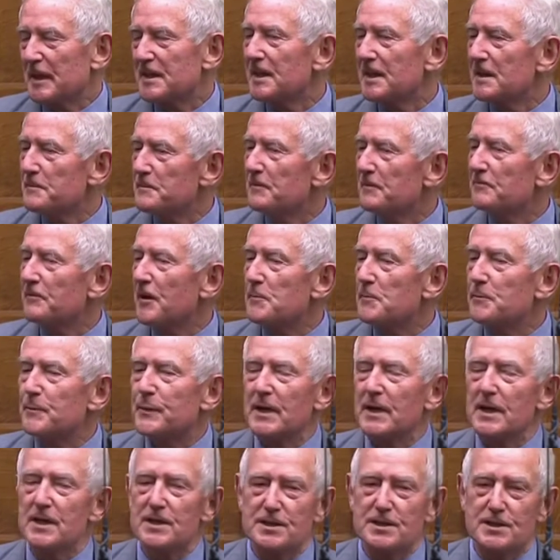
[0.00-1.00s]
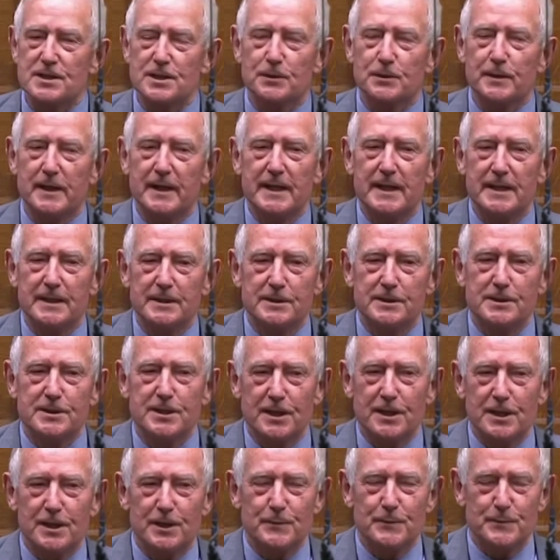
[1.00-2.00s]
I be very personal in
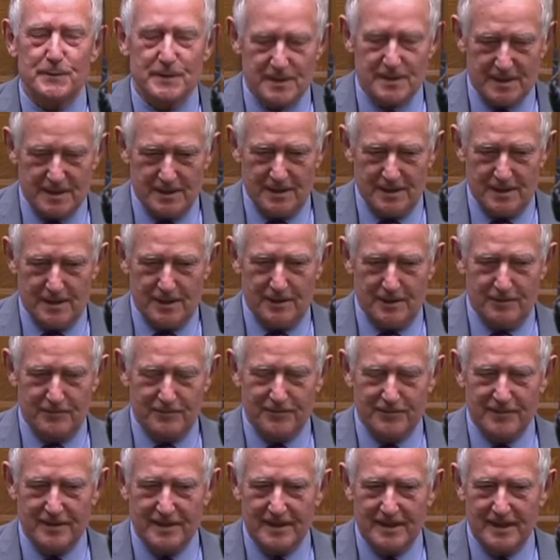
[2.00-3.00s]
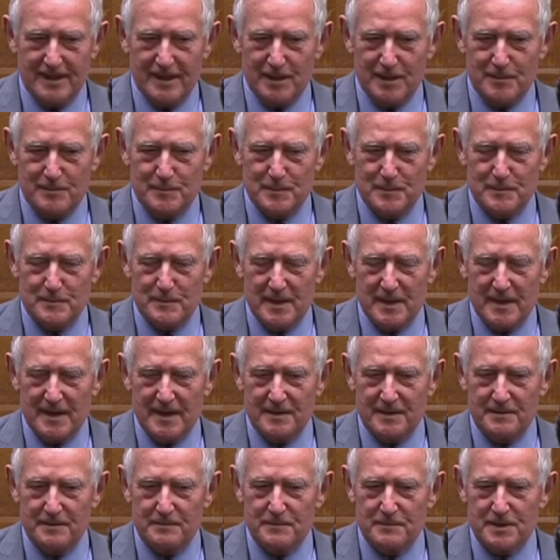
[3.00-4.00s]
terms of
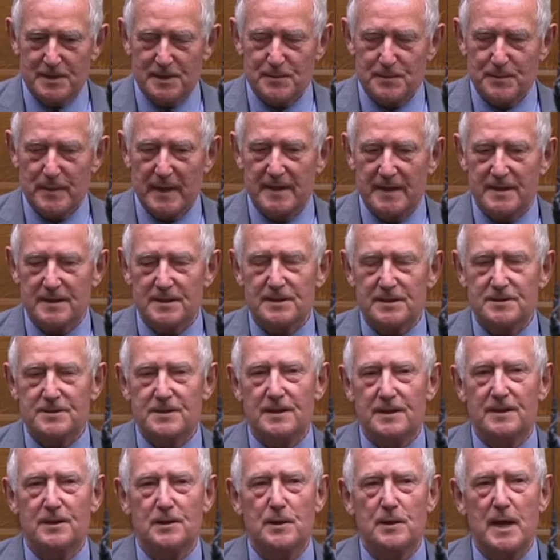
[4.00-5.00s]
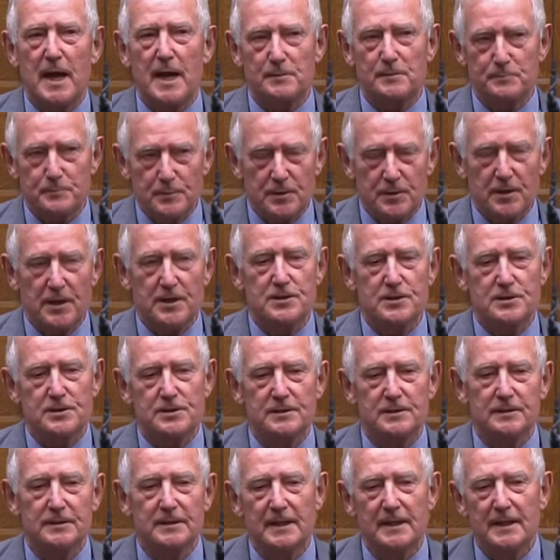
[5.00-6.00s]
my respect and
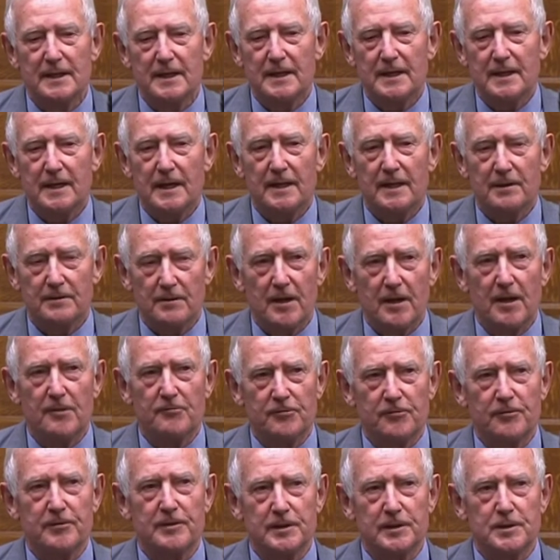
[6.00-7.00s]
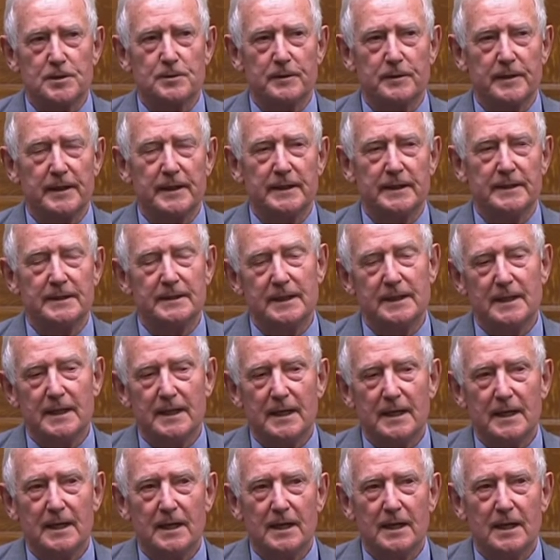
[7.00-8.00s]
admiration and love for the Queen
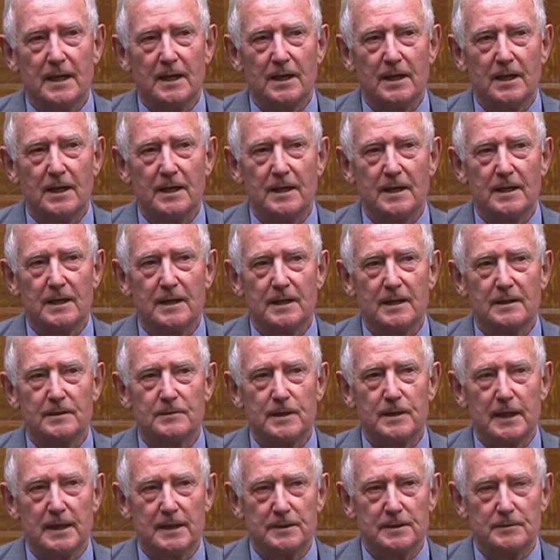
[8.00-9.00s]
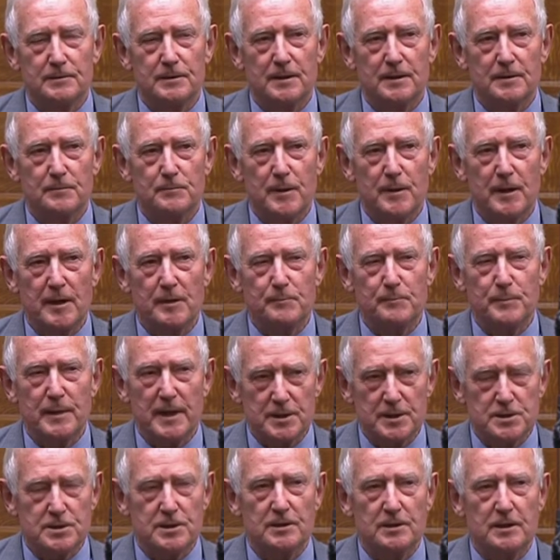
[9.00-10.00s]
and my
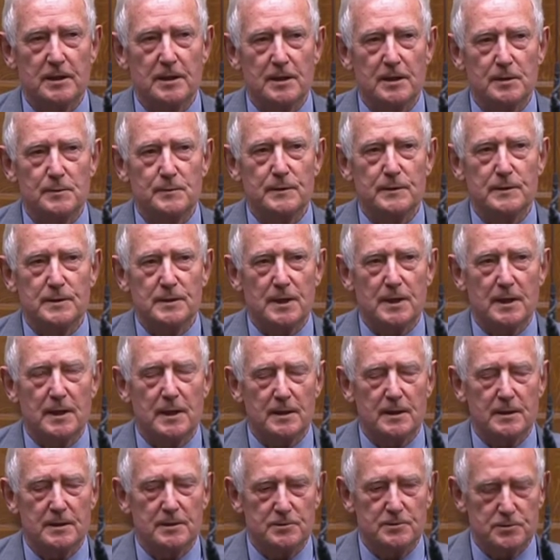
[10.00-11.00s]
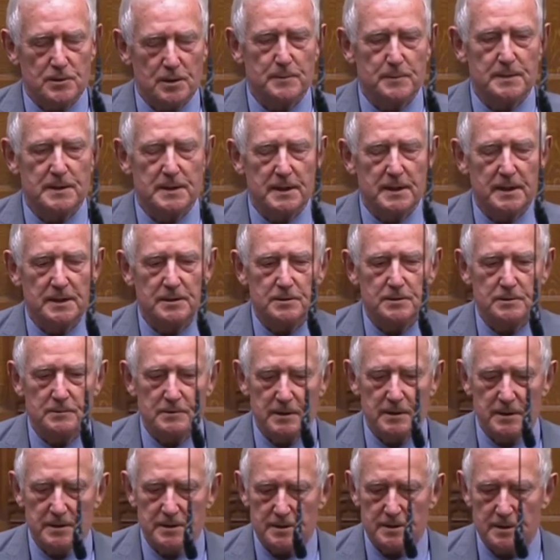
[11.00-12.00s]
pleasure at contributing to
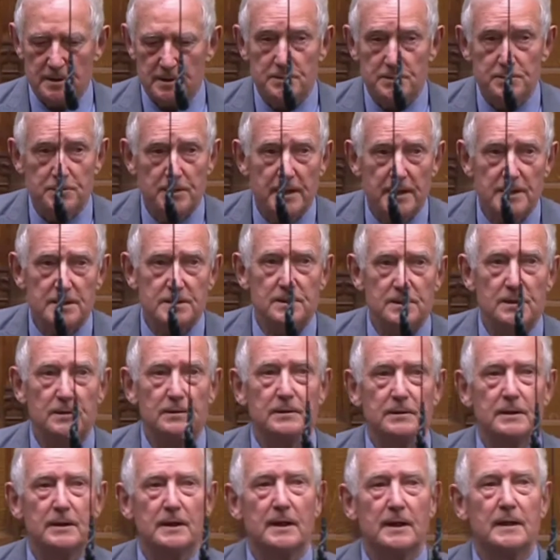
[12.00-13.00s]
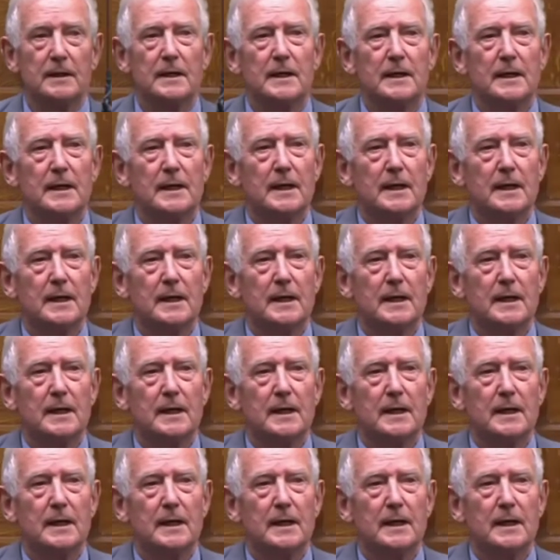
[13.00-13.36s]
this address on her